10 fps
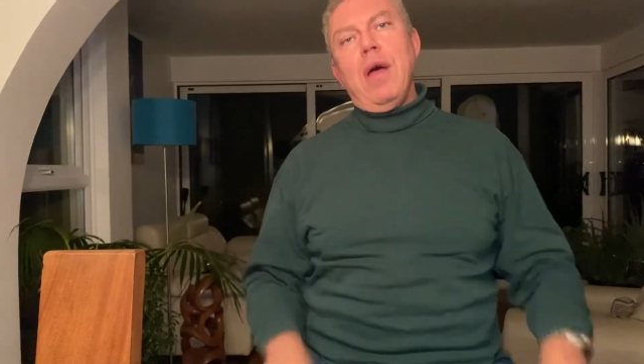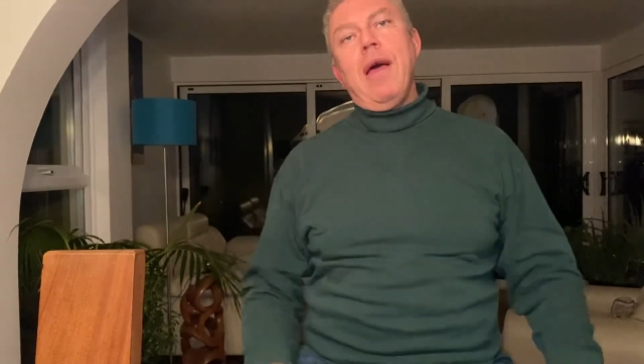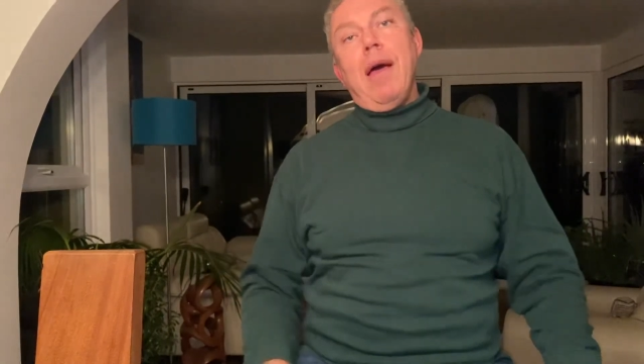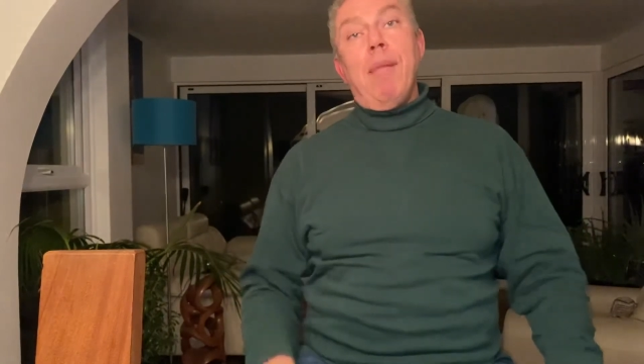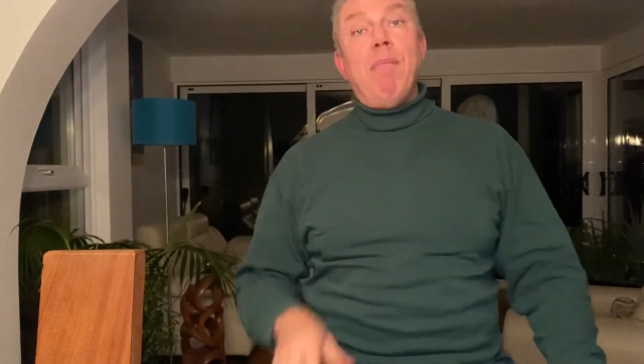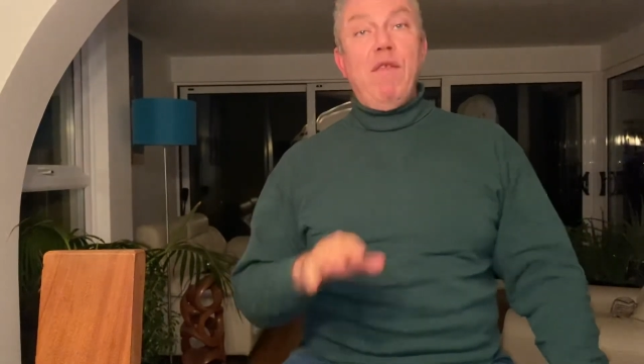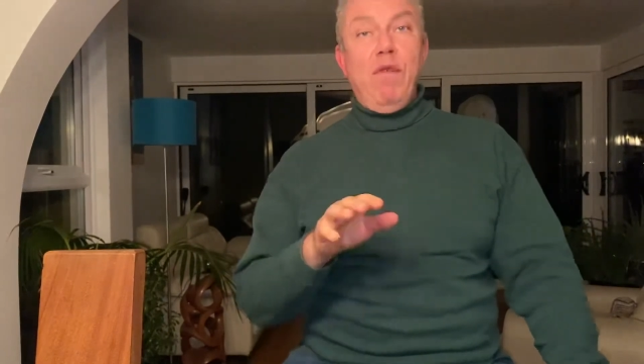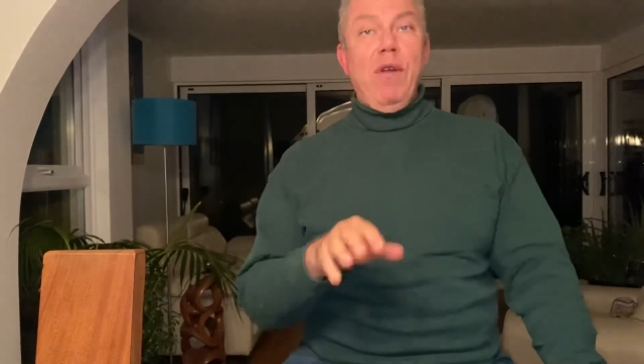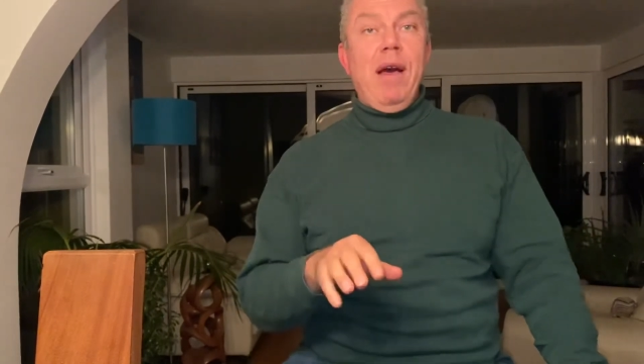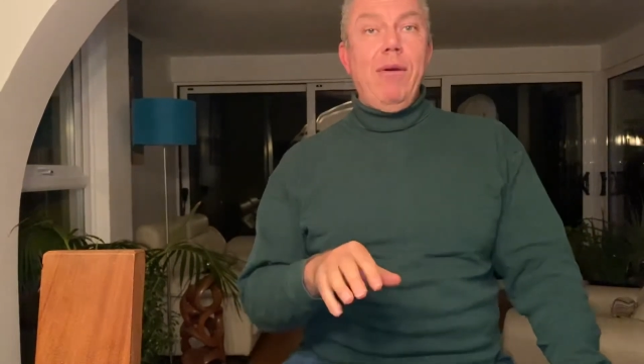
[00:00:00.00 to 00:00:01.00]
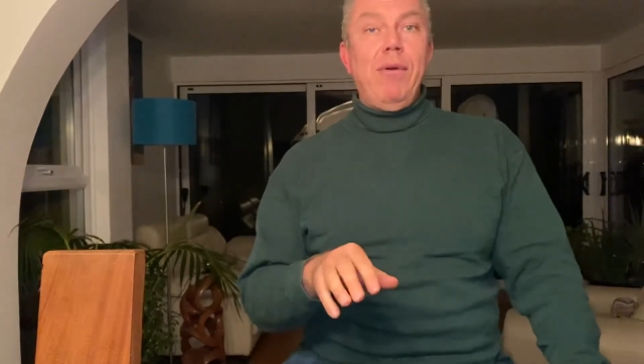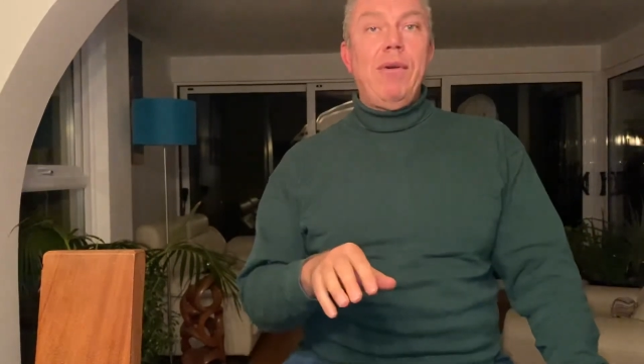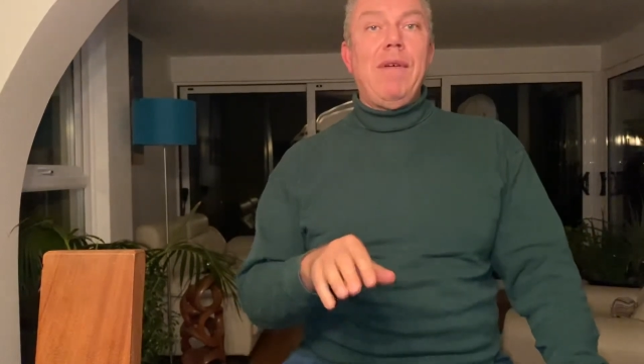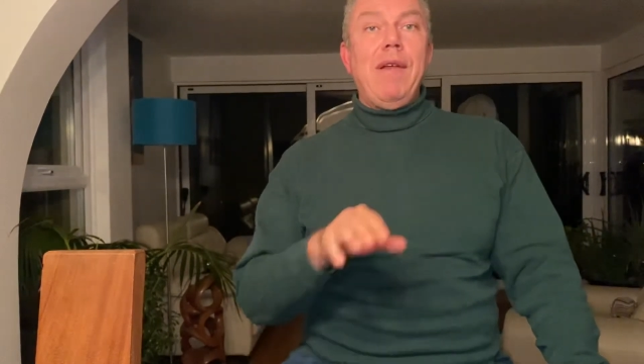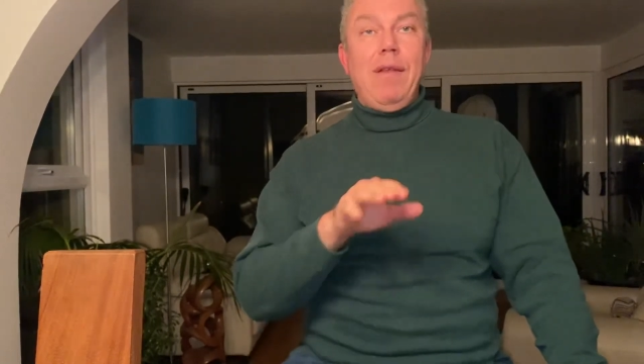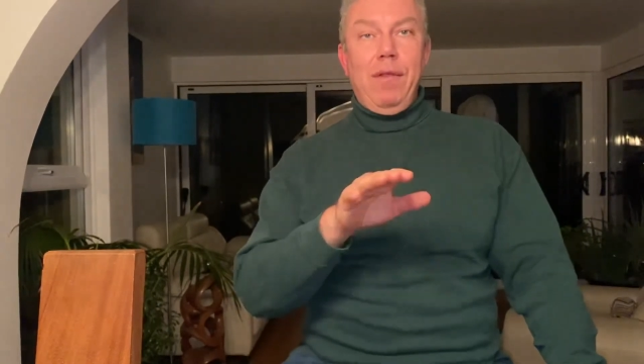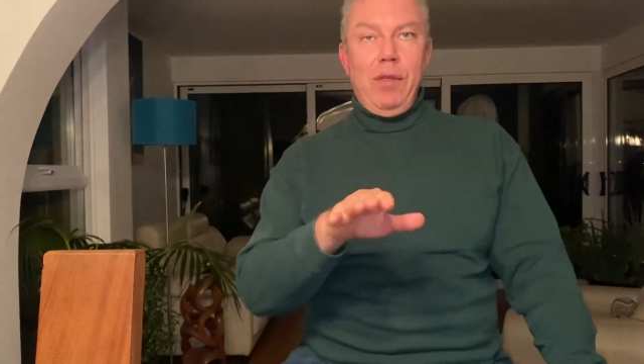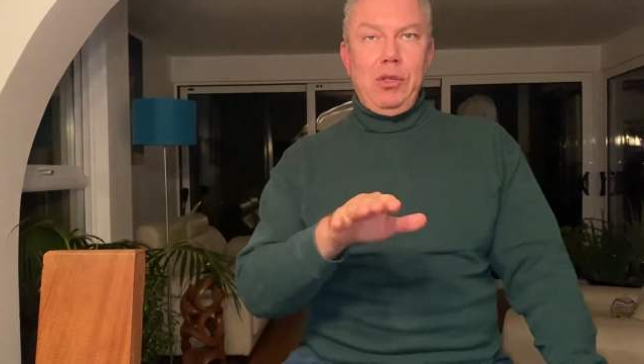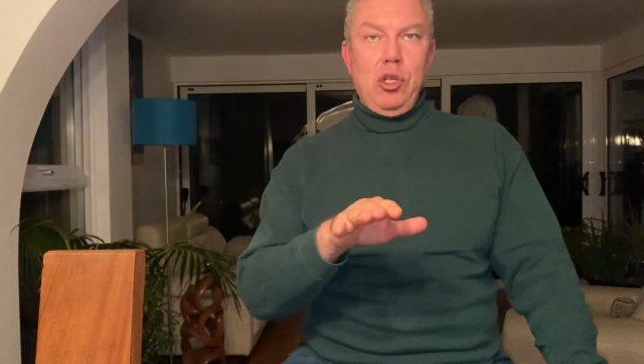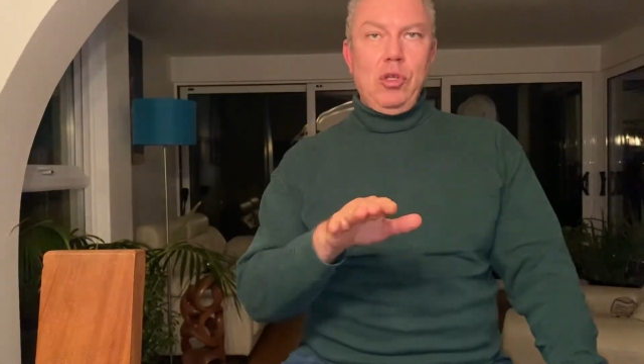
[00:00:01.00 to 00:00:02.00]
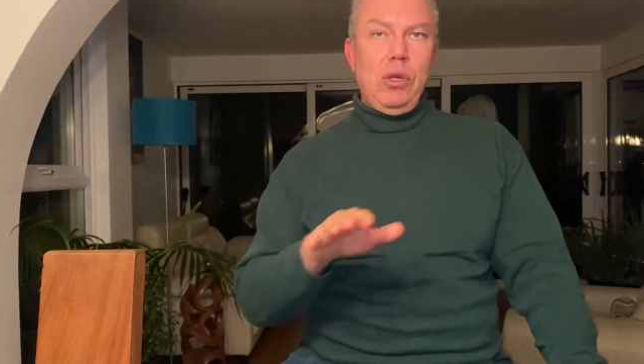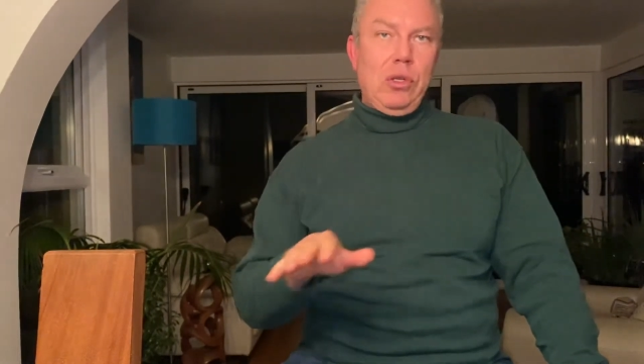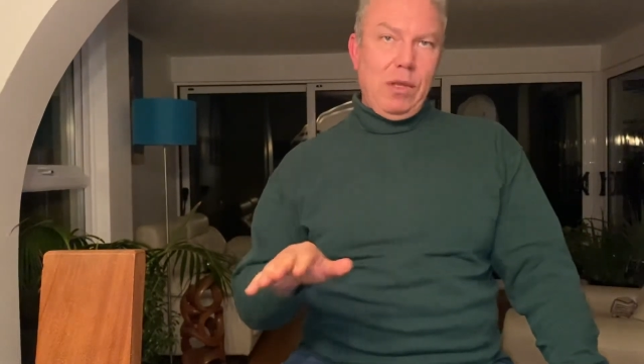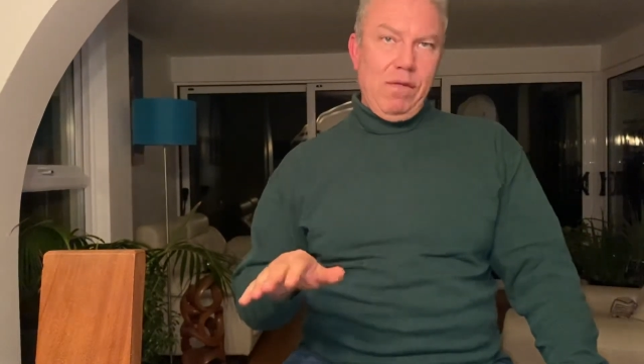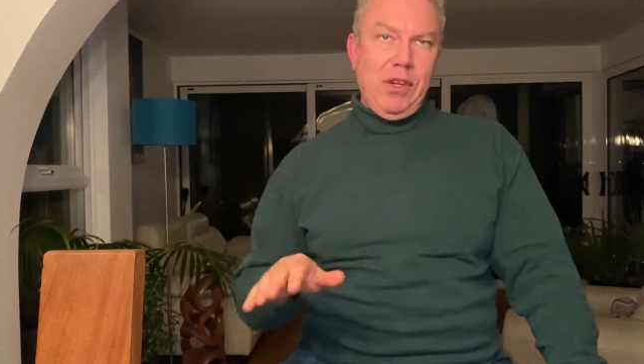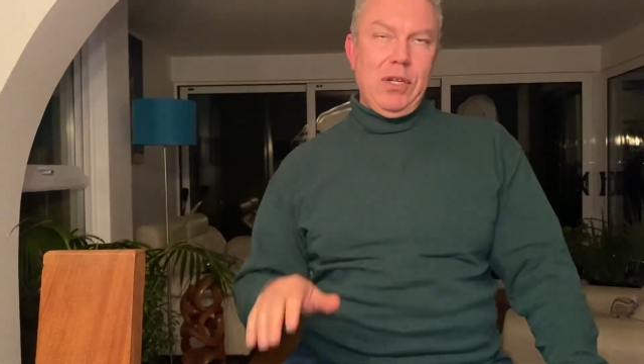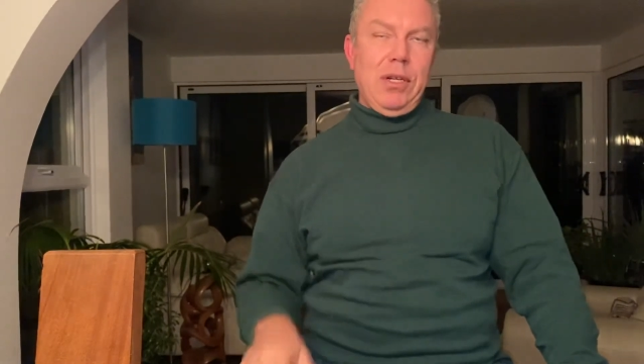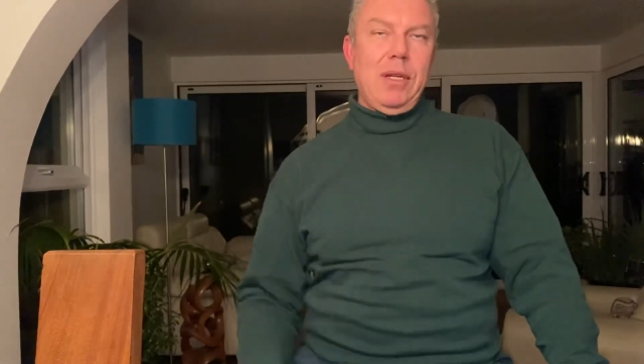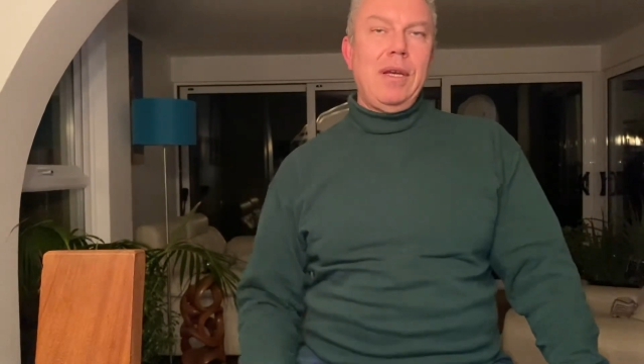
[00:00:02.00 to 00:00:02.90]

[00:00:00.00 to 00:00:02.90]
But for now, this is sufficient.